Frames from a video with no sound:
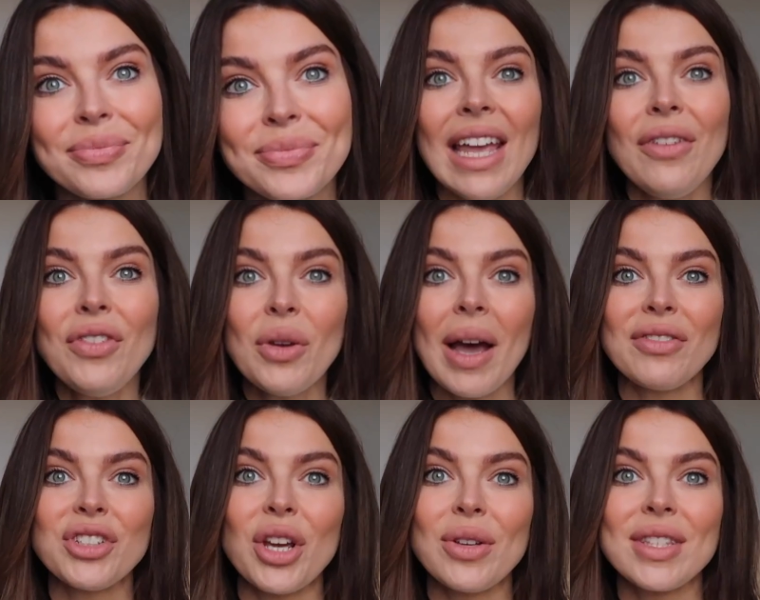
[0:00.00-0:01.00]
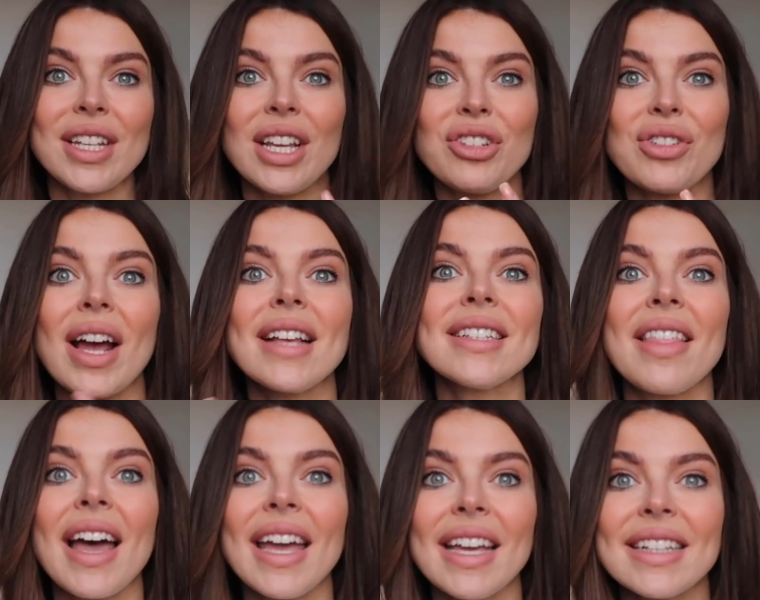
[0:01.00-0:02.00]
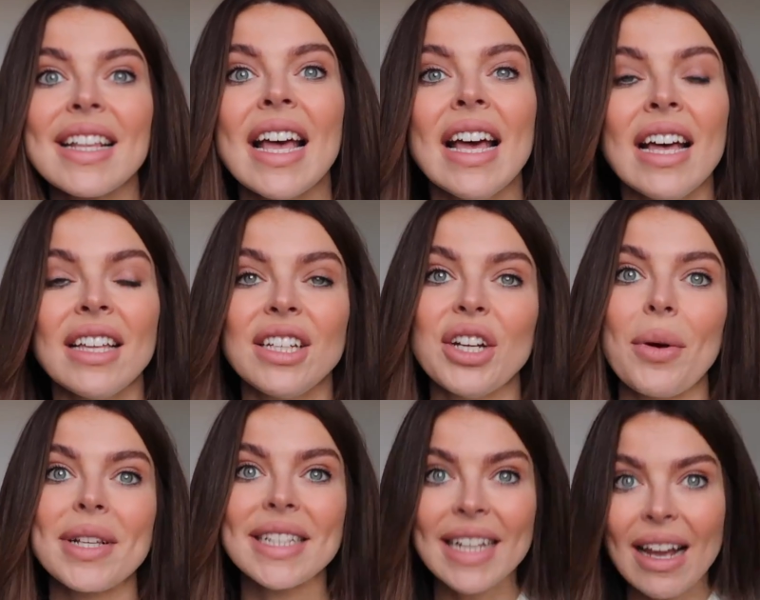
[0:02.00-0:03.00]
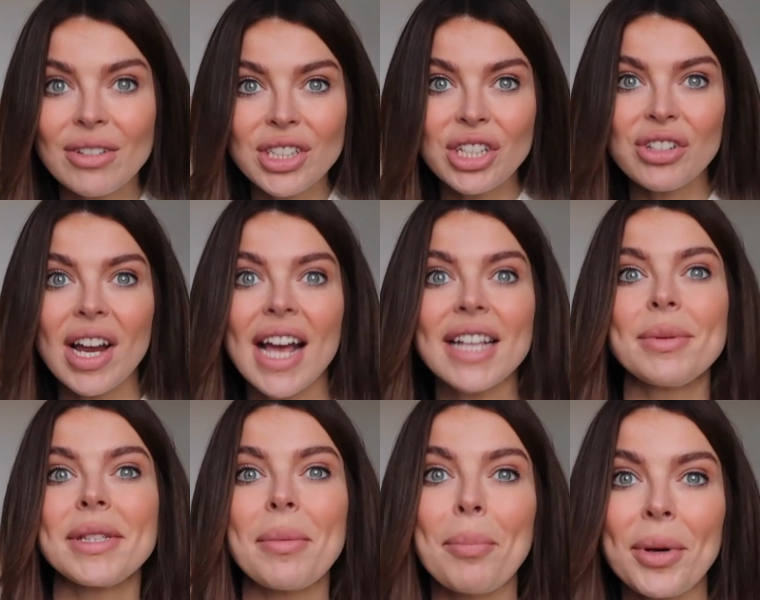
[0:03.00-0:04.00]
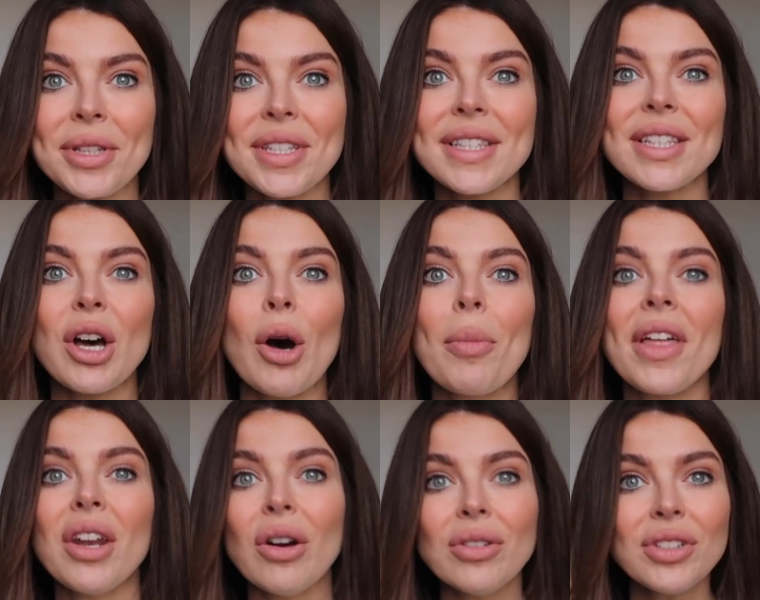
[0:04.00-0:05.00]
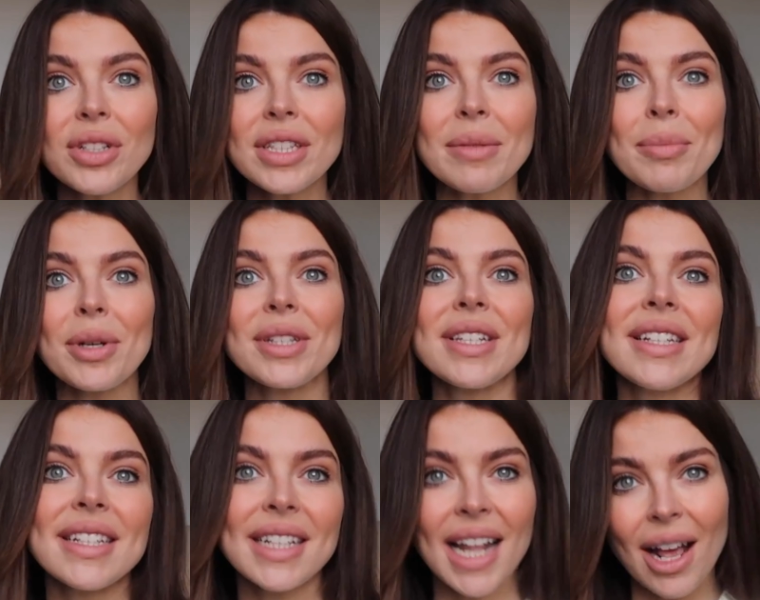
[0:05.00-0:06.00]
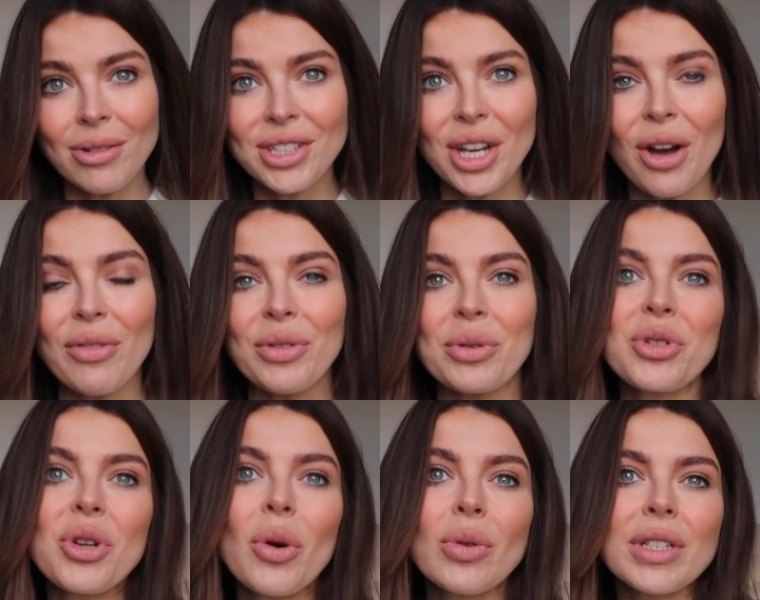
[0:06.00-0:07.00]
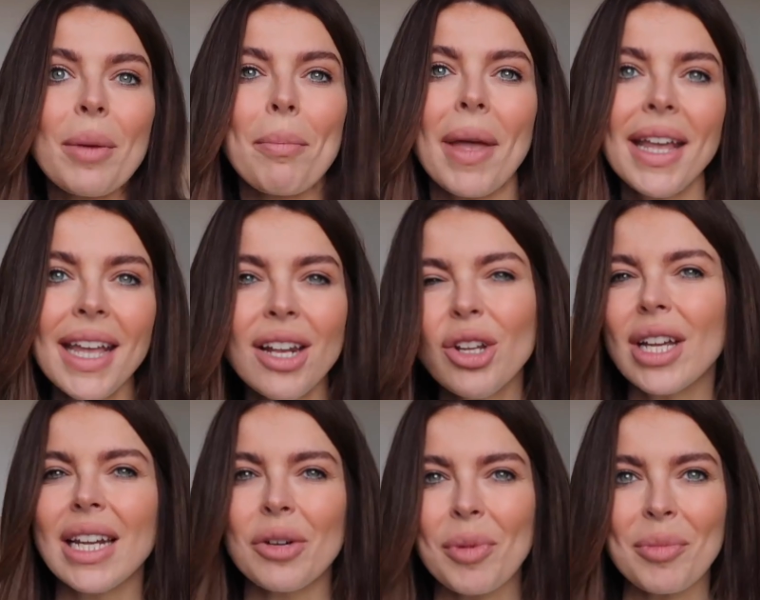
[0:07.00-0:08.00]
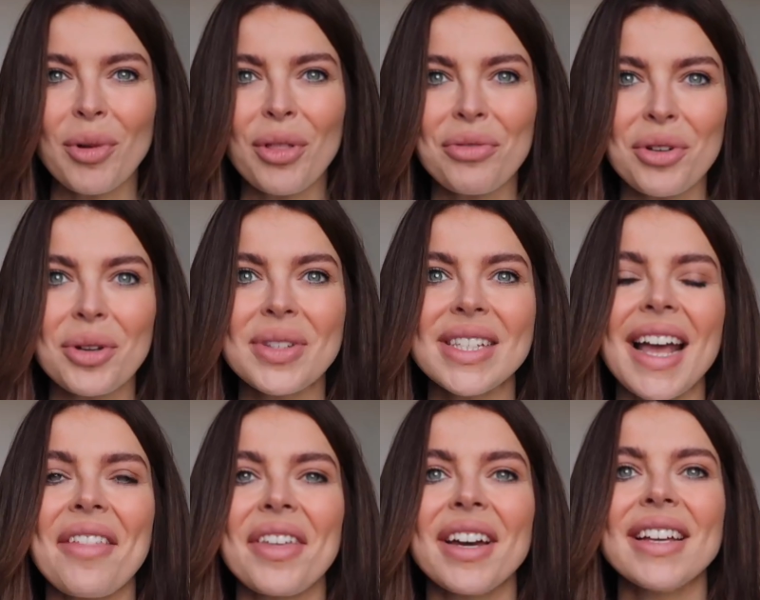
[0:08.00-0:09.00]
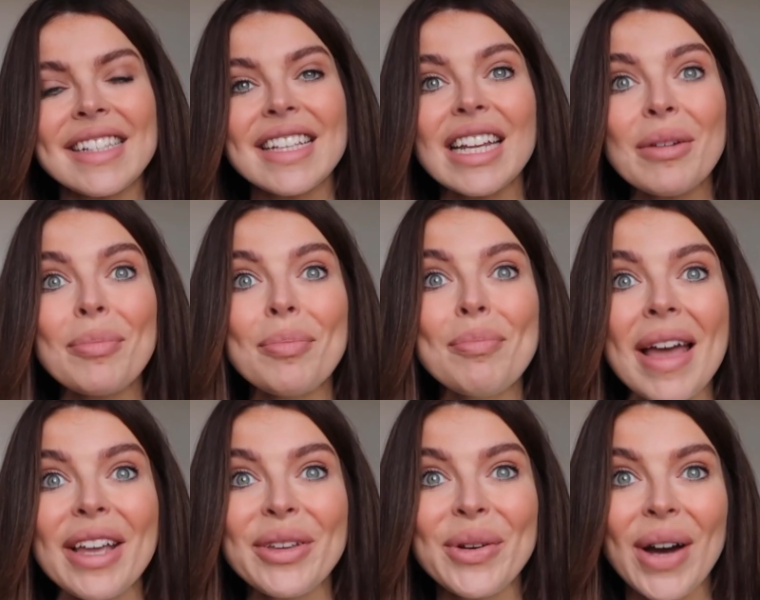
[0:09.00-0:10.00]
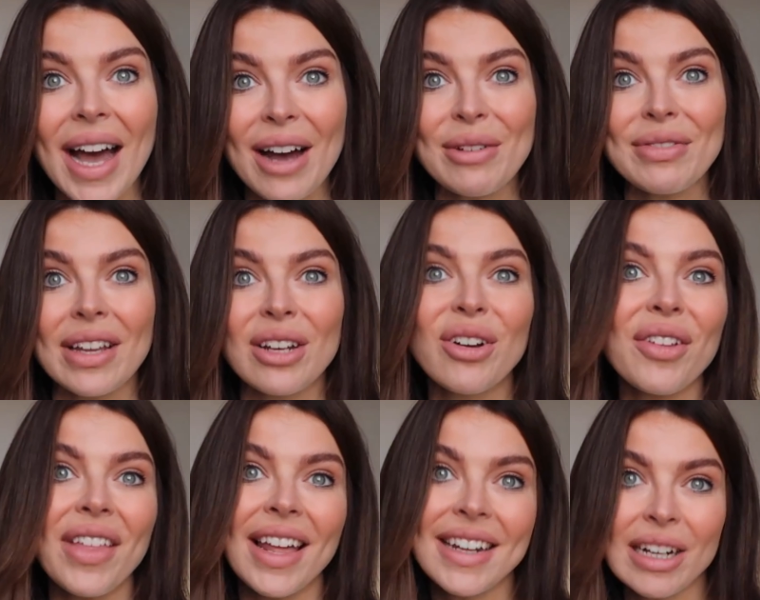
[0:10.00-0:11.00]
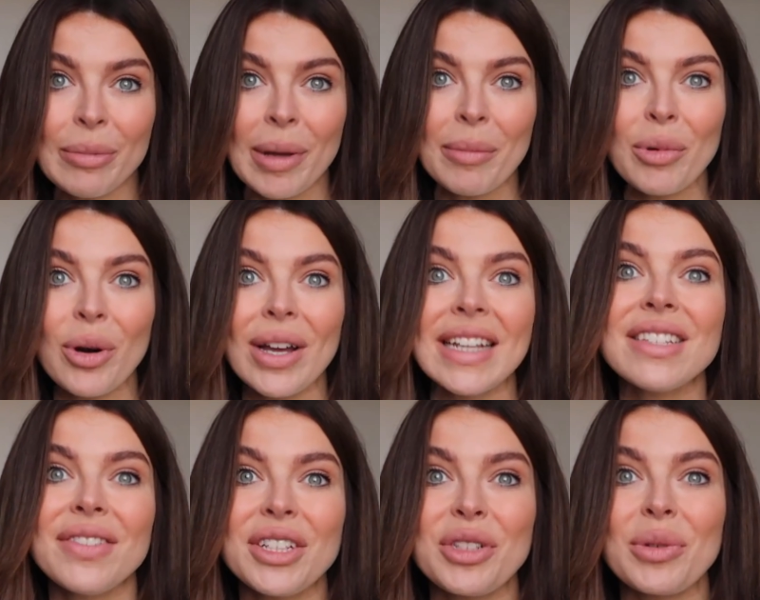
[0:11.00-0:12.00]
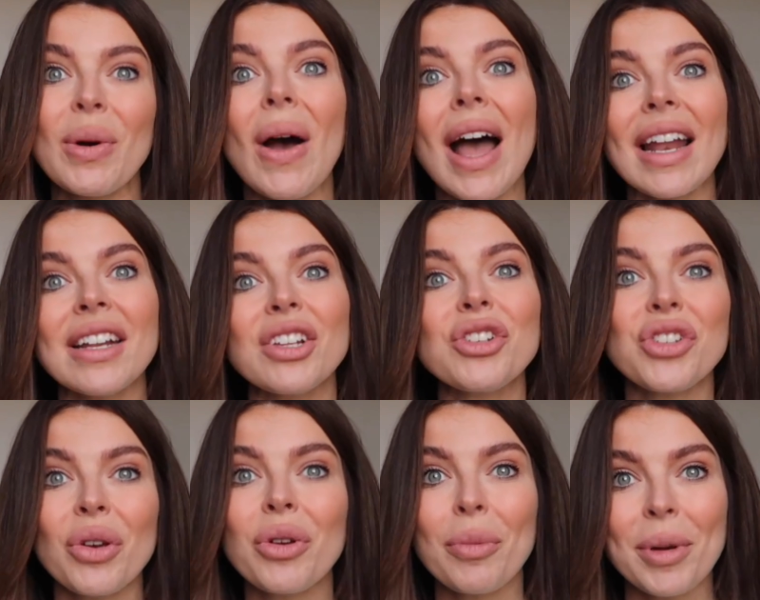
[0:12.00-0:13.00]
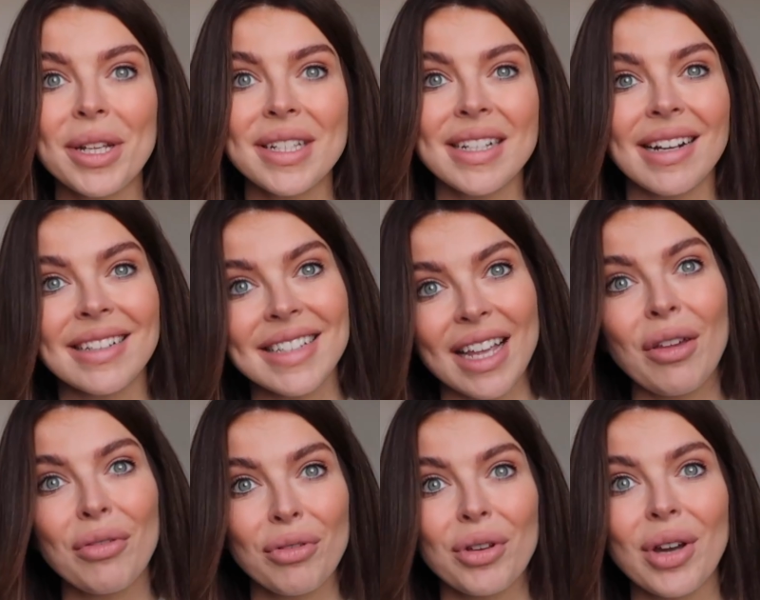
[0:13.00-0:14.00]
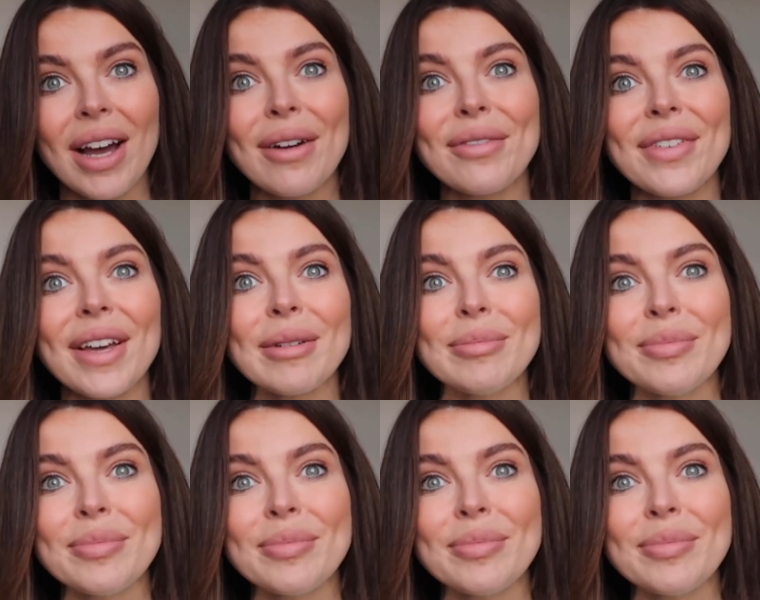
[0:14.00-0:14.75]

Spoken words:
If you have chosen a dress that is, you know, a slouchy dress with some buttons up, then undo some buttons, slouch it off your shoulder, make it look a little bit more thrown together. It's going to make your outfit look that little bit more individual and show your personality through your outfit.